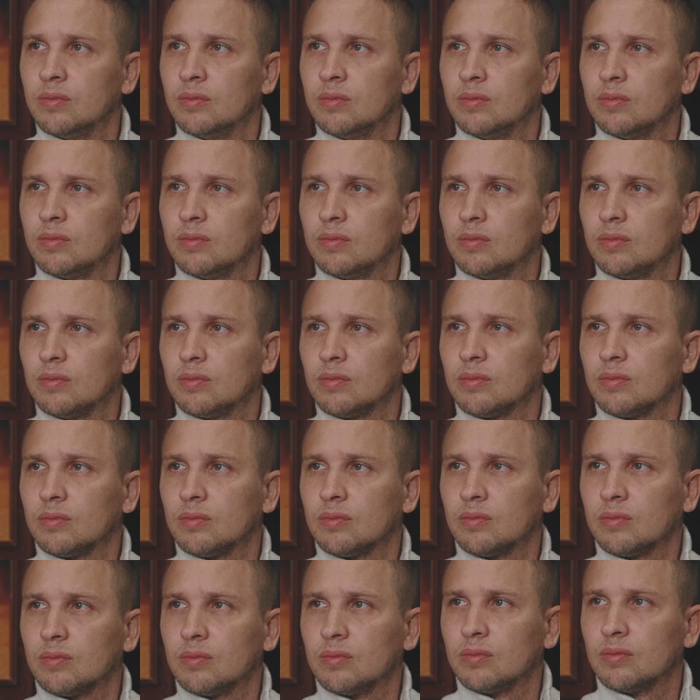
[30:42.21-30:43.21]

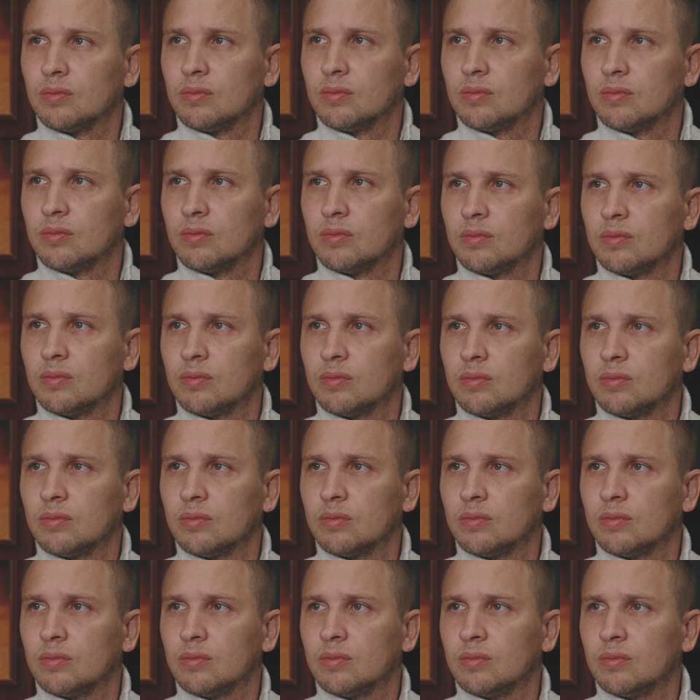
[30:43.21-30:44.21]

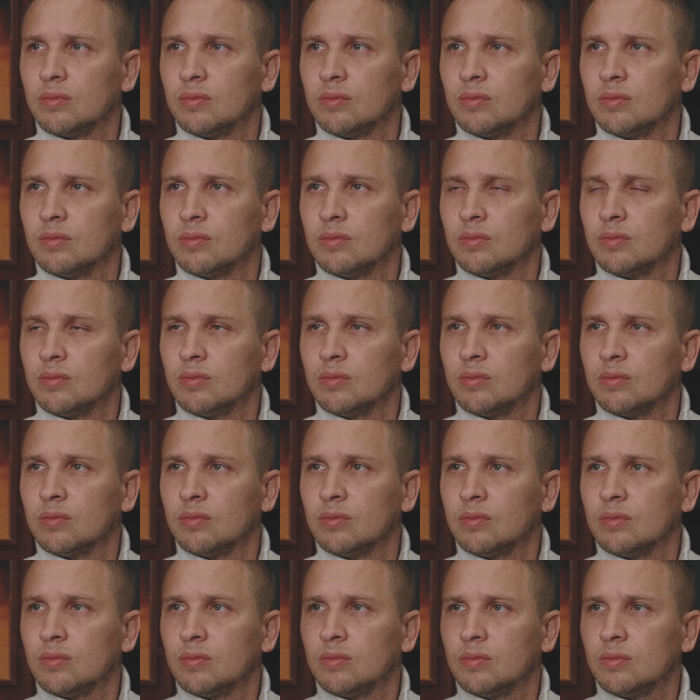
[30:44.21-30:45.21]

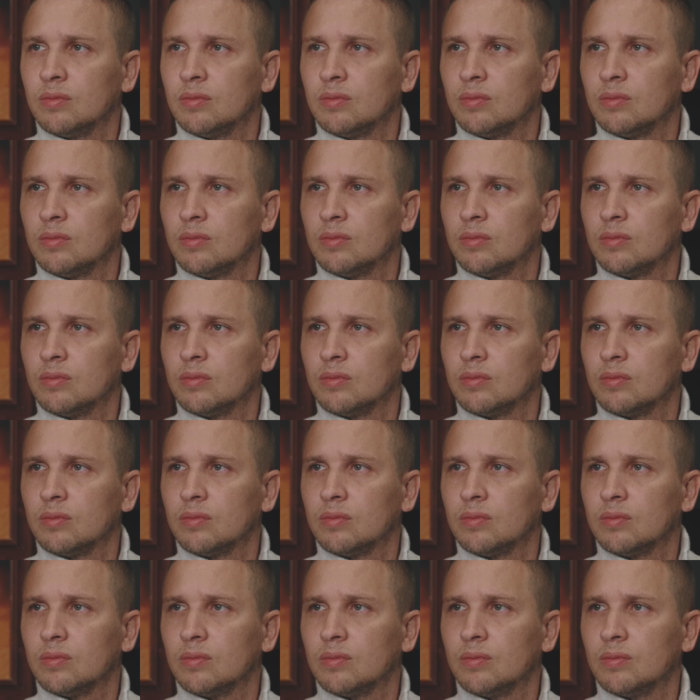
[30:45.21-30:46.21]

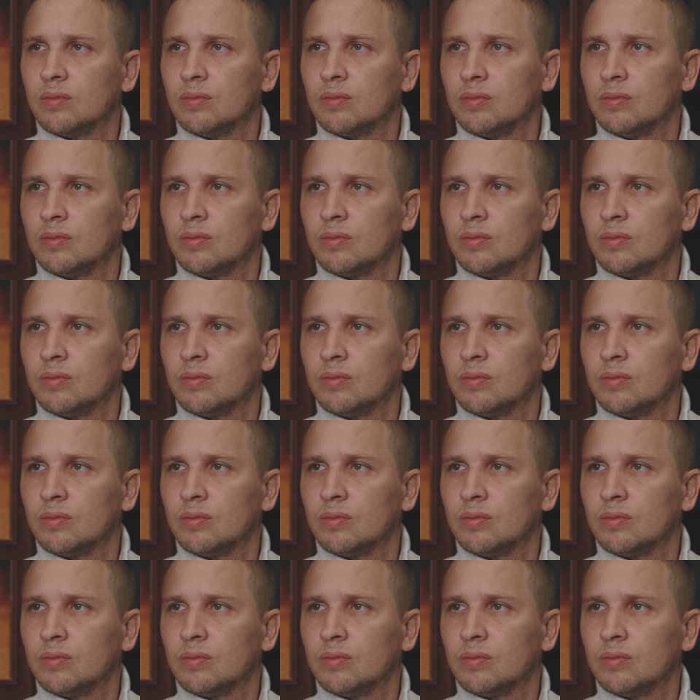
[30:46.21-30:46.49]
This person isn't speaking.